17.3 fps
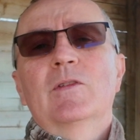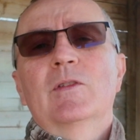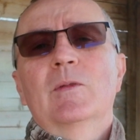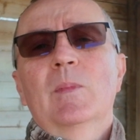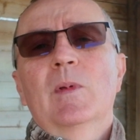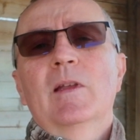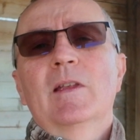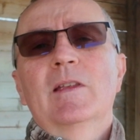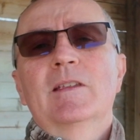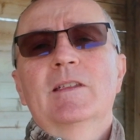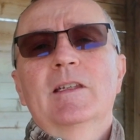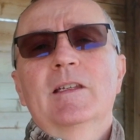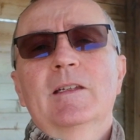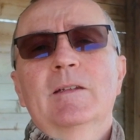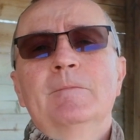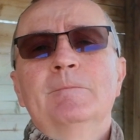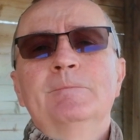ability
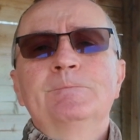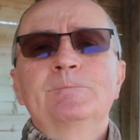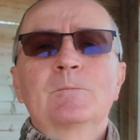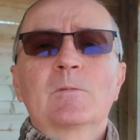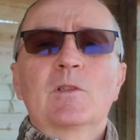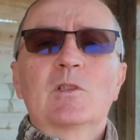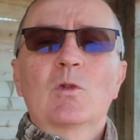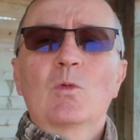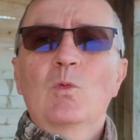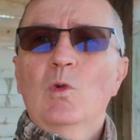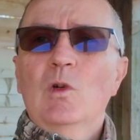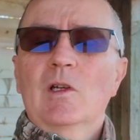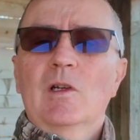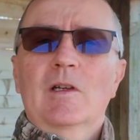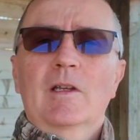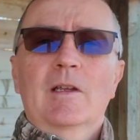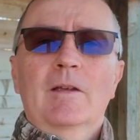to
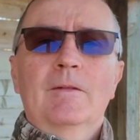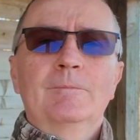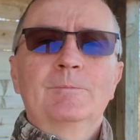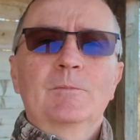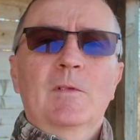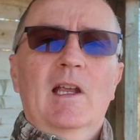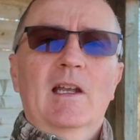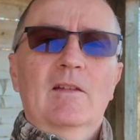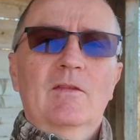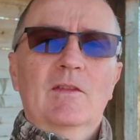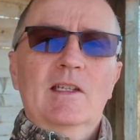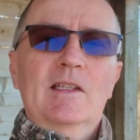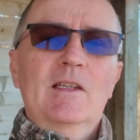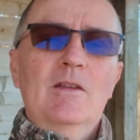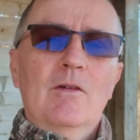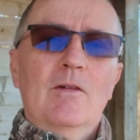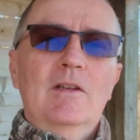work, and if there's
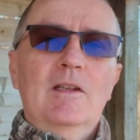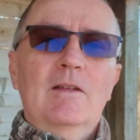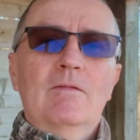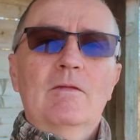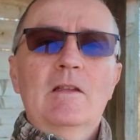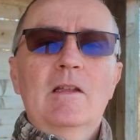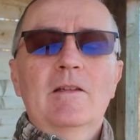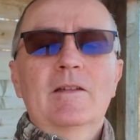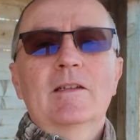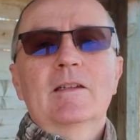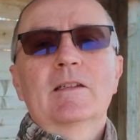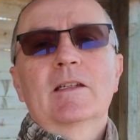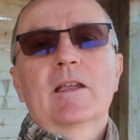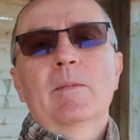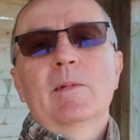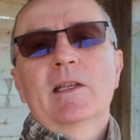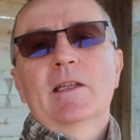not enough light
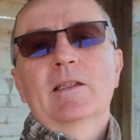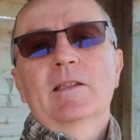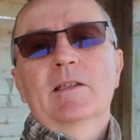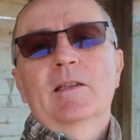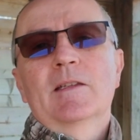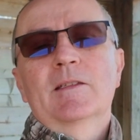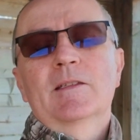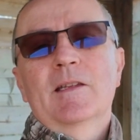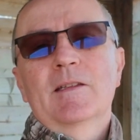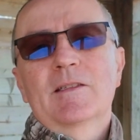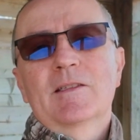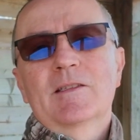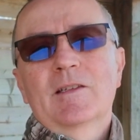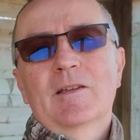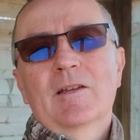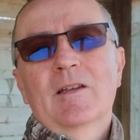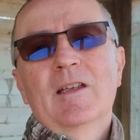coming into the
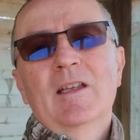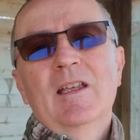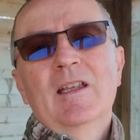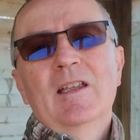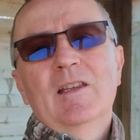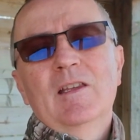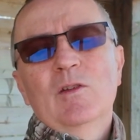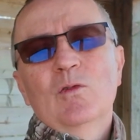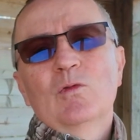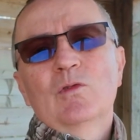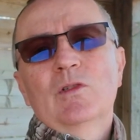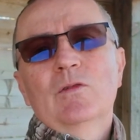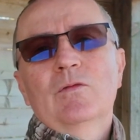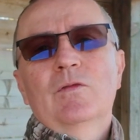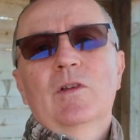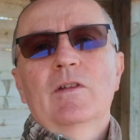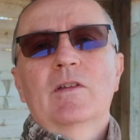sensor, the
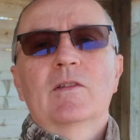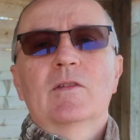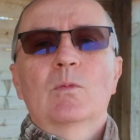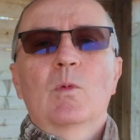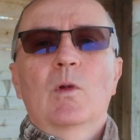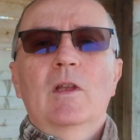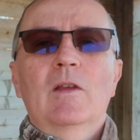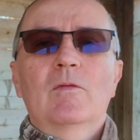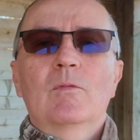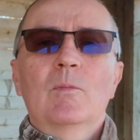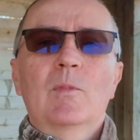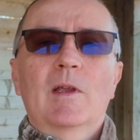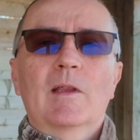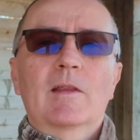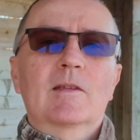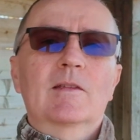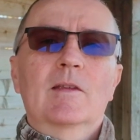autofocus won't even pick
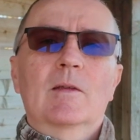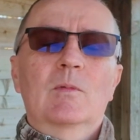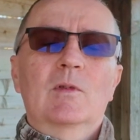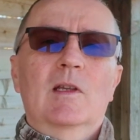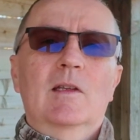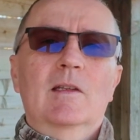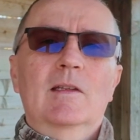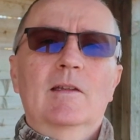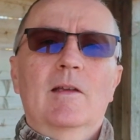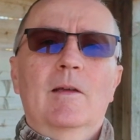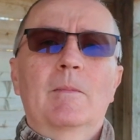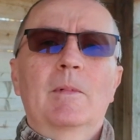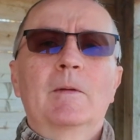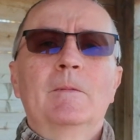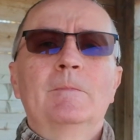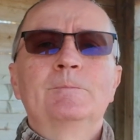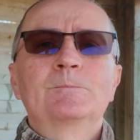the subject up.
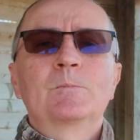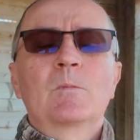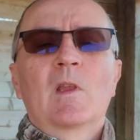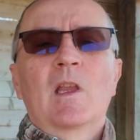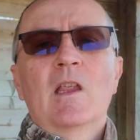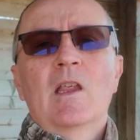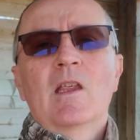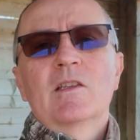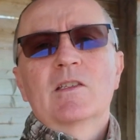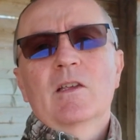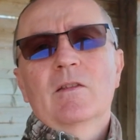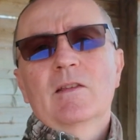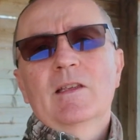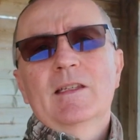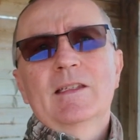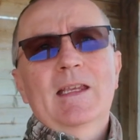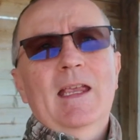So
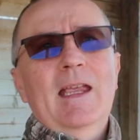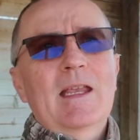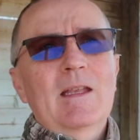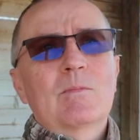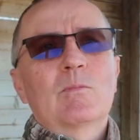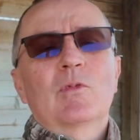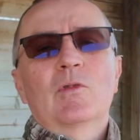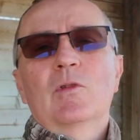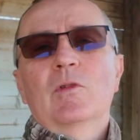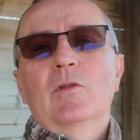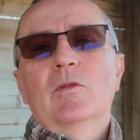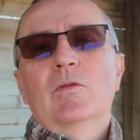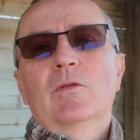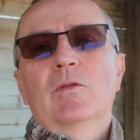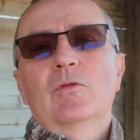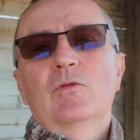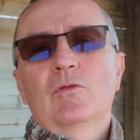this can prove
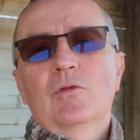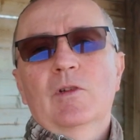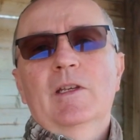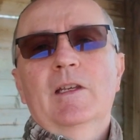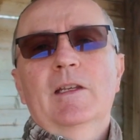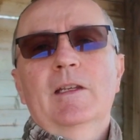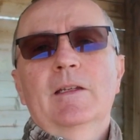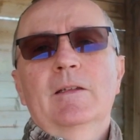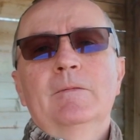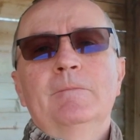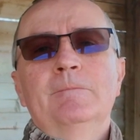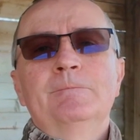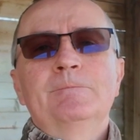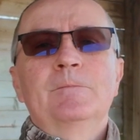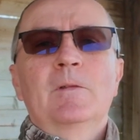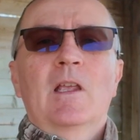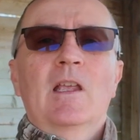tricky
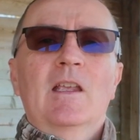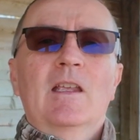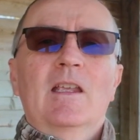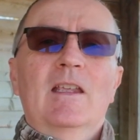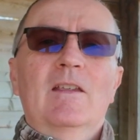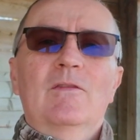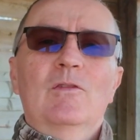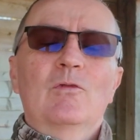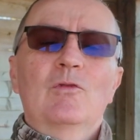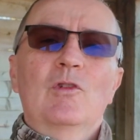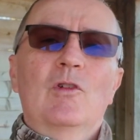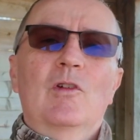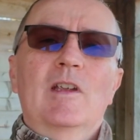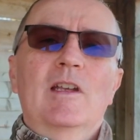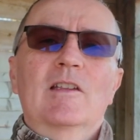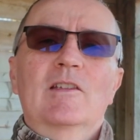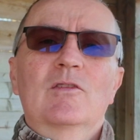if you're not
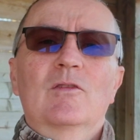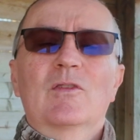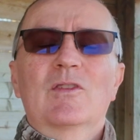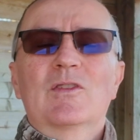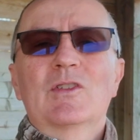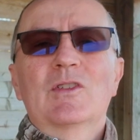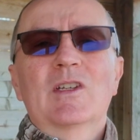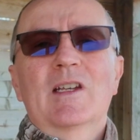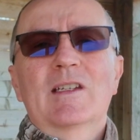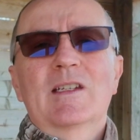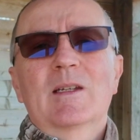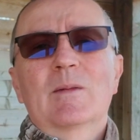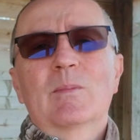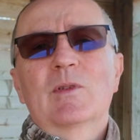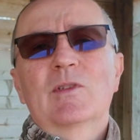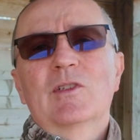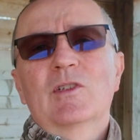in a sort of static
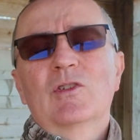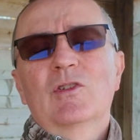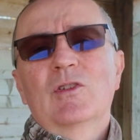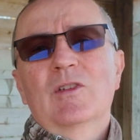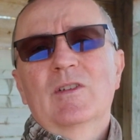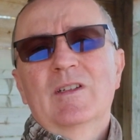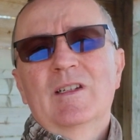position,